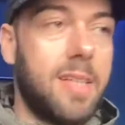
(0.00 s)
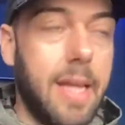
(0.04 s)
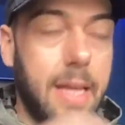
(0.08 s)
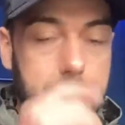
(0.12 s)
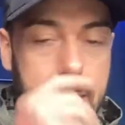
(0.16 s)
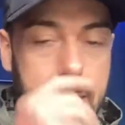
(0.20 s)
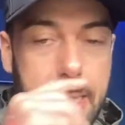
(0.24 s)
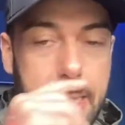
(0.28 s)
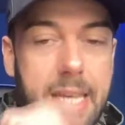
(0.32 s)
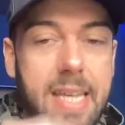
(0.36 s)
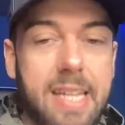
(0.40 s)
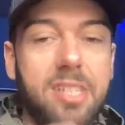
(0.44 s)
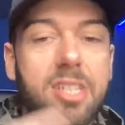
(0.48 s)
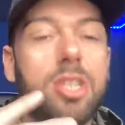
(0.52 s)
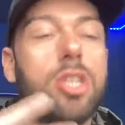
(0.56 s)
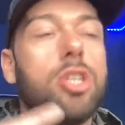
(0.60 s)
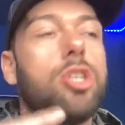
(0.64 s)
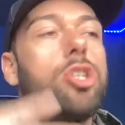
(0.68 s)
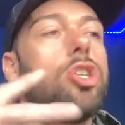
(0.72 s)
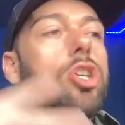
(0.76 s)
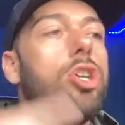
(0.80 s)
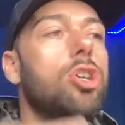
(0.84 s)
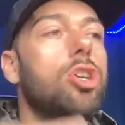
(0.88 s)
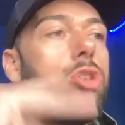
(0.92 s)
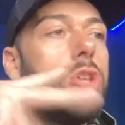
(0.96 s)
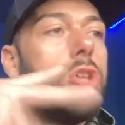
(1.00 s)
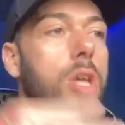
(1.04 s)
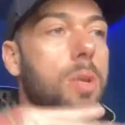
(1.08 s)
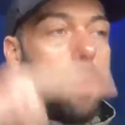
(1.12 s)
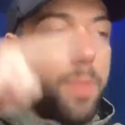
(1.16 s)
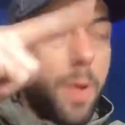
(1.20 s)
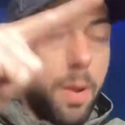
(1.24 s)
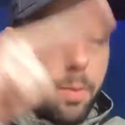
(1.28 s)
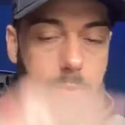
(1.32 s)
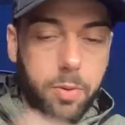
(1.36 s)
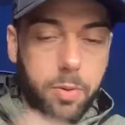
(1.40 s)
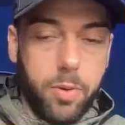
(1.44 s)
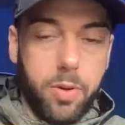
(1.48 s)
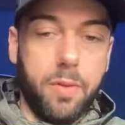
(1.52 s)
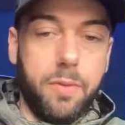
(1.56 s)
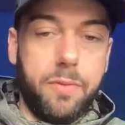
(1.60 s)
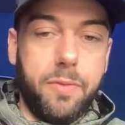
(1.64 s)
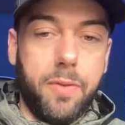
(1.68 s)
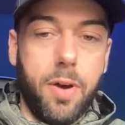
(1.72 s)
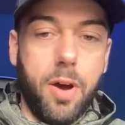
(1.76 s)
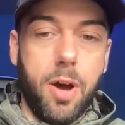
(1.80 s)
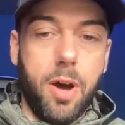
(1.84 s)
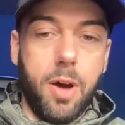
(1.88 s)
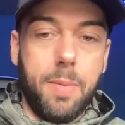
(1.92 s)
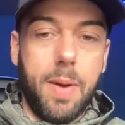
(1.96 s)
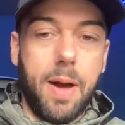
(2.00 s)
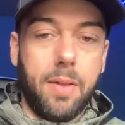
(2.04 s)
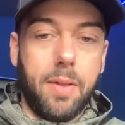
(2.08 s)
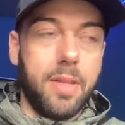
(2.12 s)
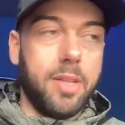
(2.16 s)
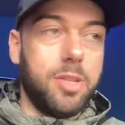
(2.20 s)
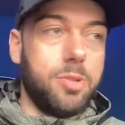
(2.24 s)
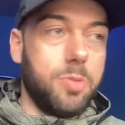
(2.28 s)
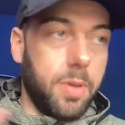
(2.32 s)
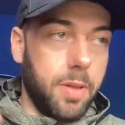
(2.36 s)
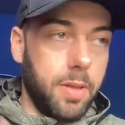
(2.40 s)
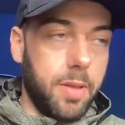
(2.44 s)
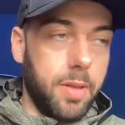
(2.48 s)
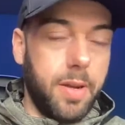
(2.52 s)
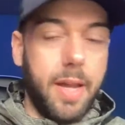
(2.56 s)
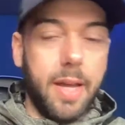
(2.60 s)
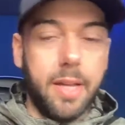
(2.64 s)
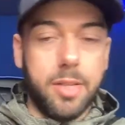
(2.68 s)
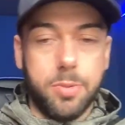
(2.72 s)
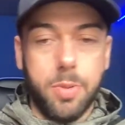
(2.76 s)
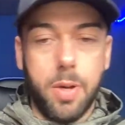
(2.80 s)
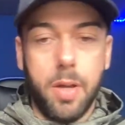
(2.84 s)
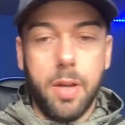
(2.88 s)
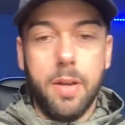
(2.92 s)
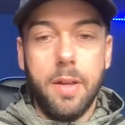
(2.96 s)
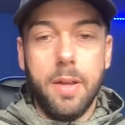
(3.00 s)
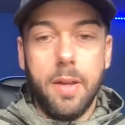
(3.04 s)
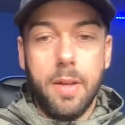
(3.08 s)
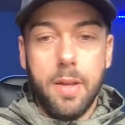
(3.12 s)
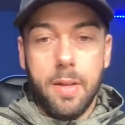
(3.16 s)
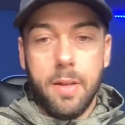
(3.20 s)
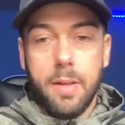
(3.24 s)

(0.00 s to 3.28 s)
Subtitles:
these are the two that you probably wouldn't have thought about, this one and the next one.